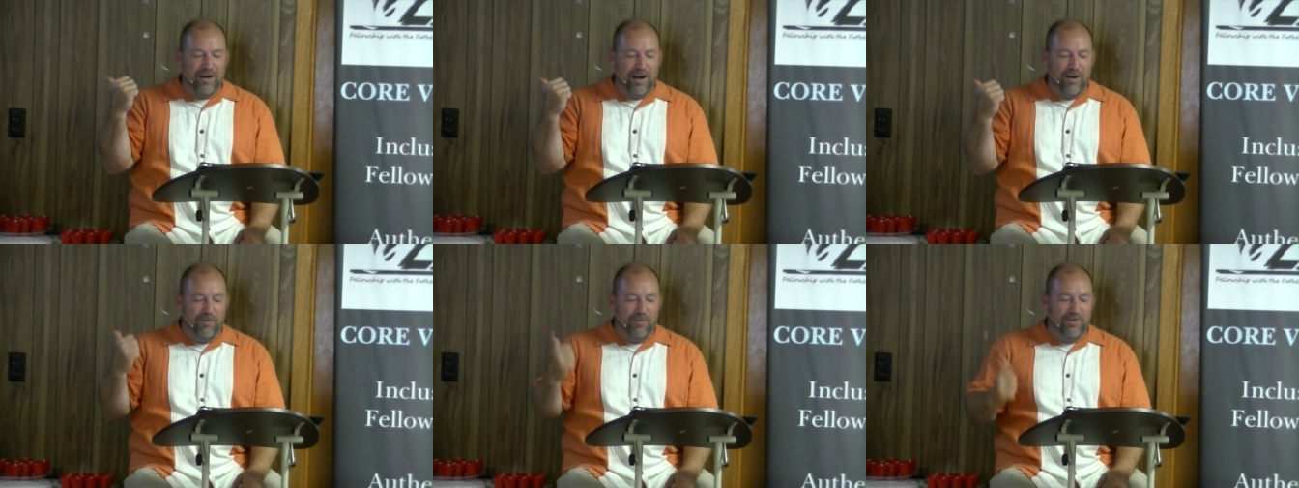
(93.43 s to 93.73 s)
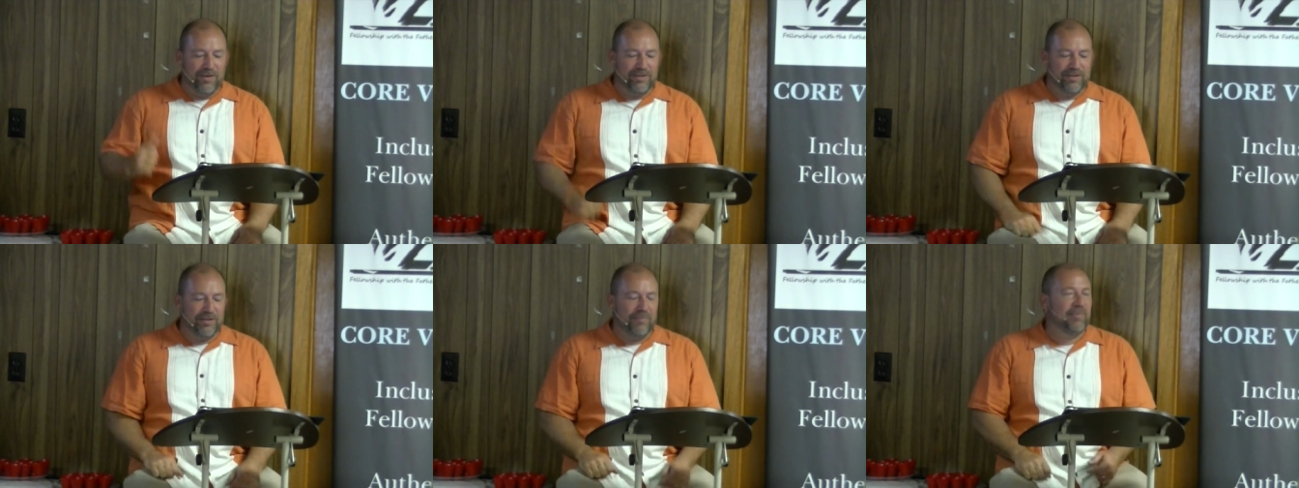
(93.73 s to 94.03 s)
I
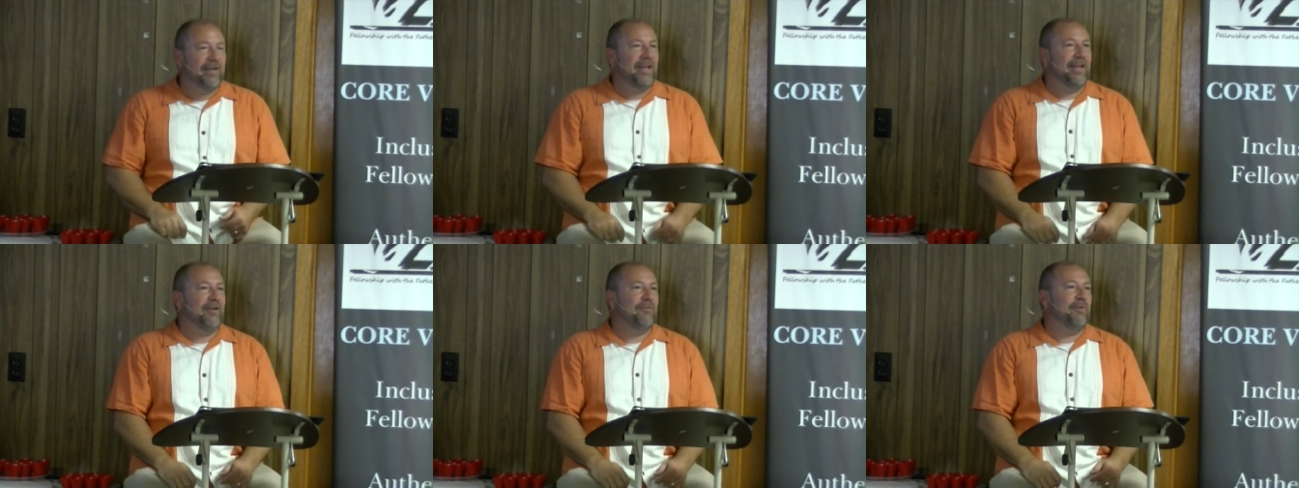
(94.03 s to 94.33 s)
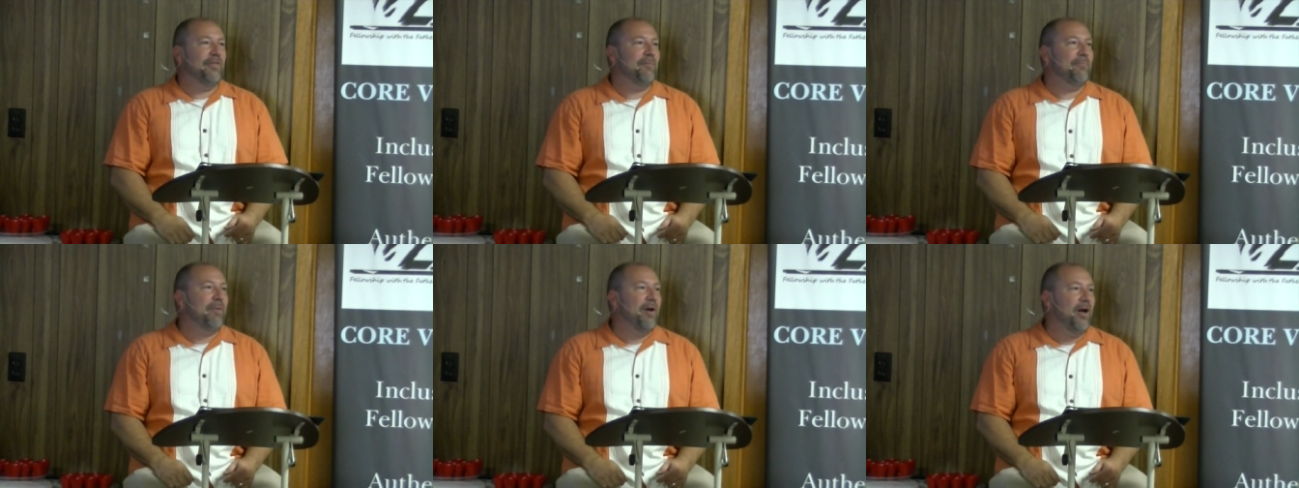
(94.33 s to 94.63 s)
want us to begin
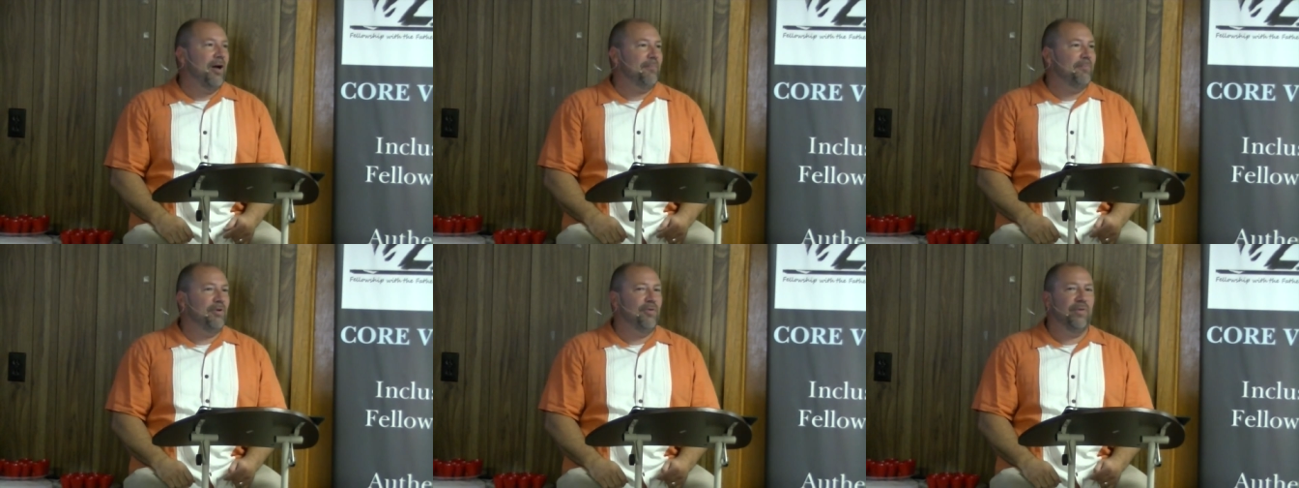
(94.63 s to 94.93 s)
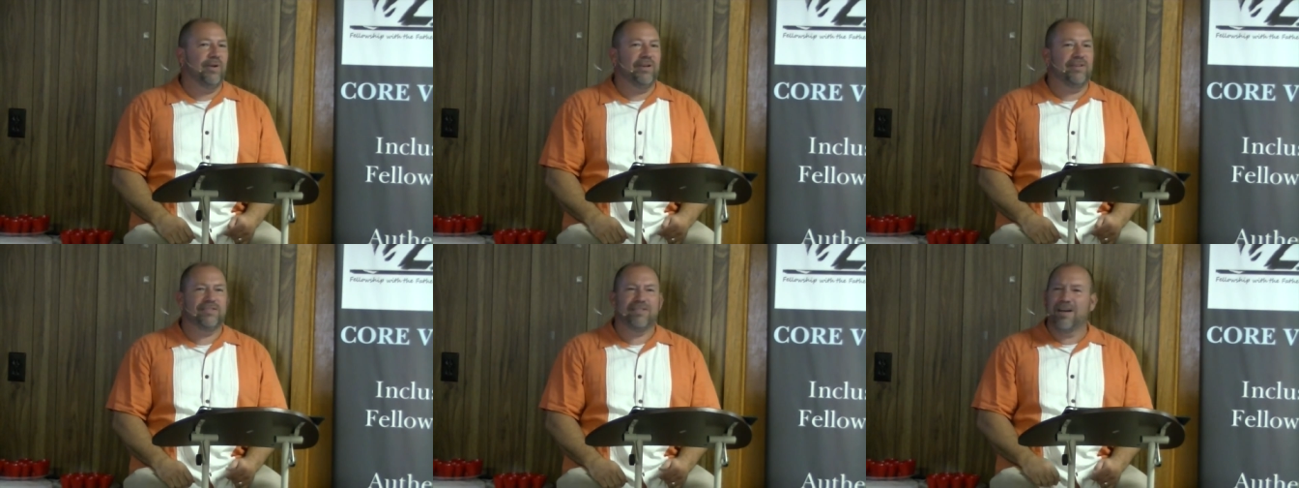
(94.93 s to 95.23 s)
with a pop
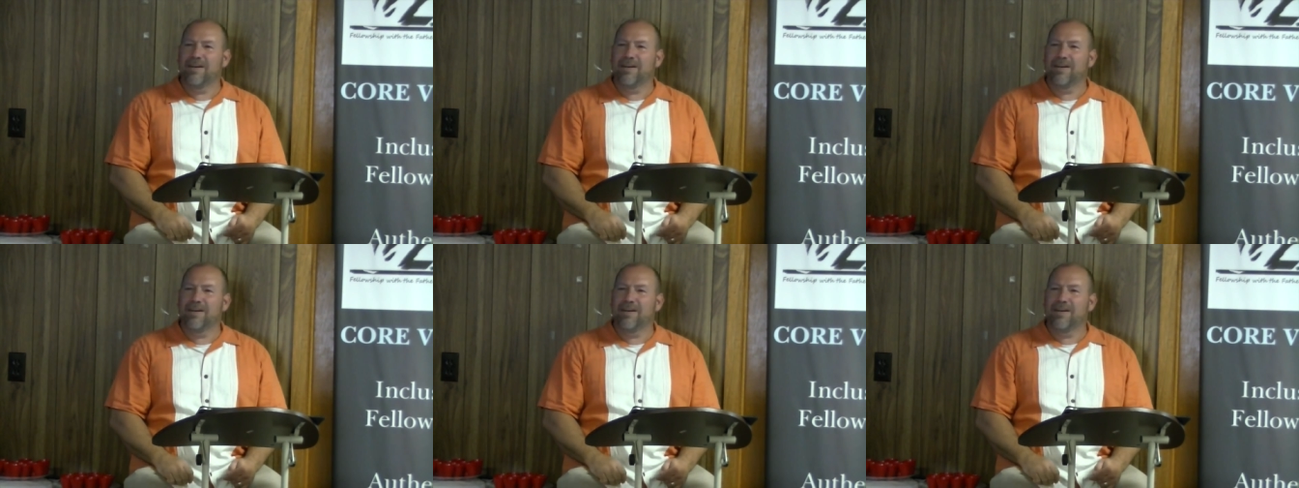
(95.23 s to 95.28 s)
quiz.